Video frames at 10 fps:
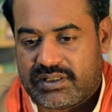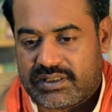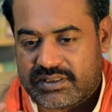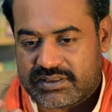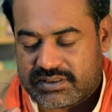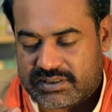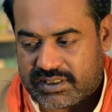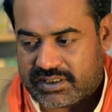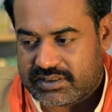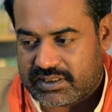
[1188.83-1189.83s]
his
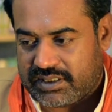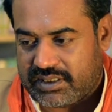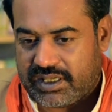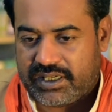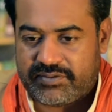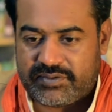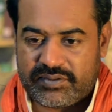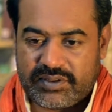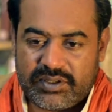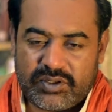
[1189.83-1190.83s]
earthly life
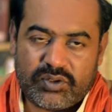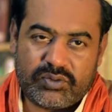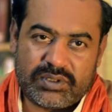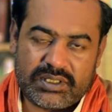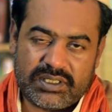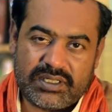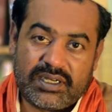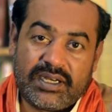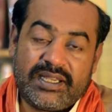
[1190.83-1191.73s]
over here,